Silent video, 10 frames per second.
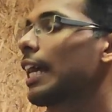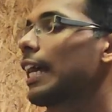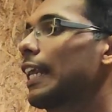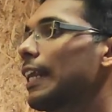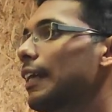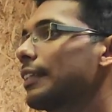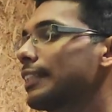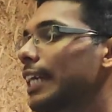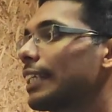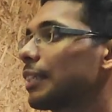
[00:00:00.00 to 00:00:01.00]
And
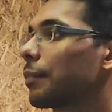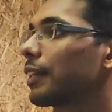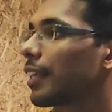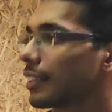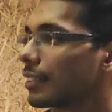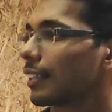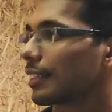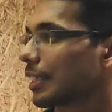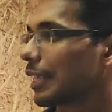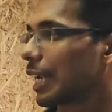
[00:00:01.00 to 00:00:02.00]
ChatGPT had just
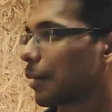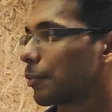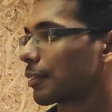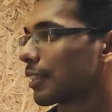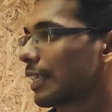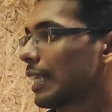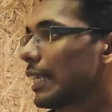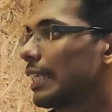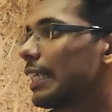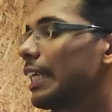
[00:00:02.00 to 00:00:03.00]
recently come out.
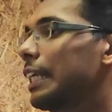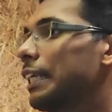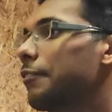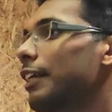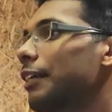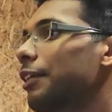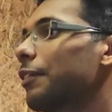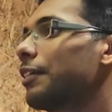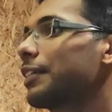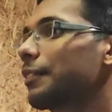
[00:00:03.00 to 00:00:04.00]
And while
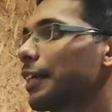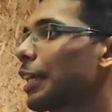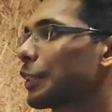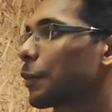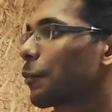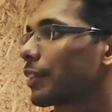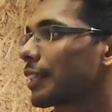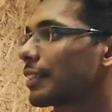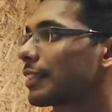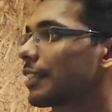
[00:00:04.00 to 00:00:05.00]
everyone was working on the
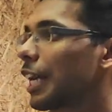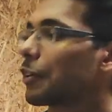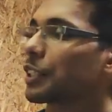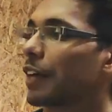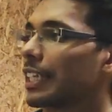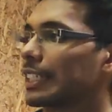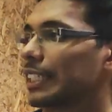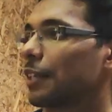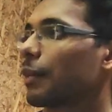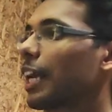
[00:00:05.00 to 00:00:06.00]
projects, I was
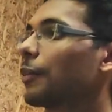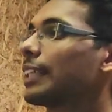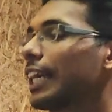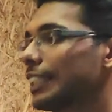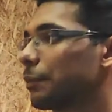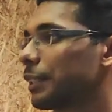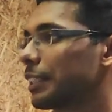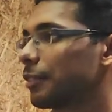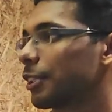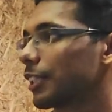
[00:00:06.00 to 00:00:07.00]
fascinated by how
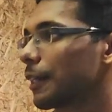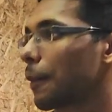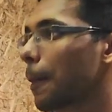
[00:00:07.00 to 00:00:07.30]
ChatGPT worked.